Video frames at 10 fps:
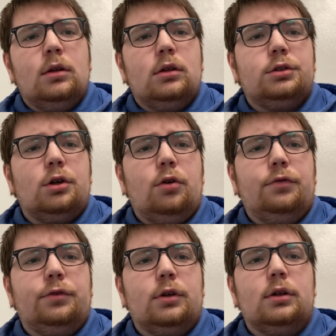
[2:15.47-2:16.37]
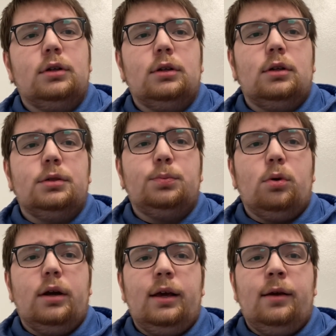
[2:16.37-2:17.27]
So for the
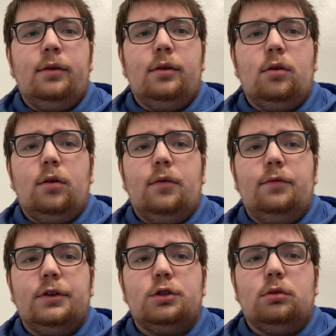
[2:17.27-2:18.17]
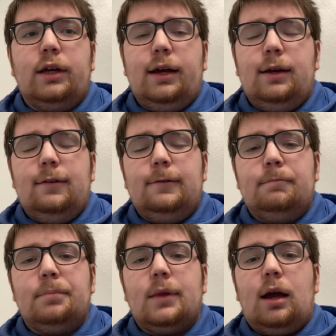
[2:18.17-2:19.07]
supporting visual aid,
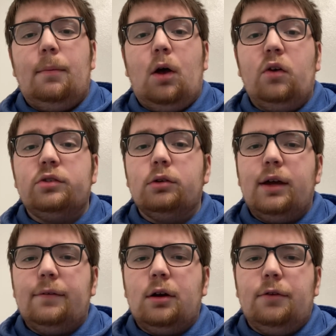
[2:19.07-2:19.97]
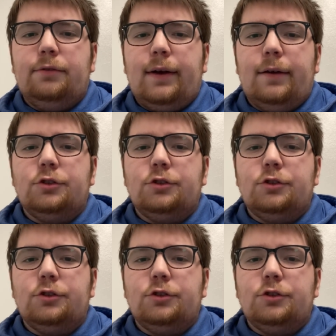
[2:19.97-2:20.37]
I'm also giving her 5.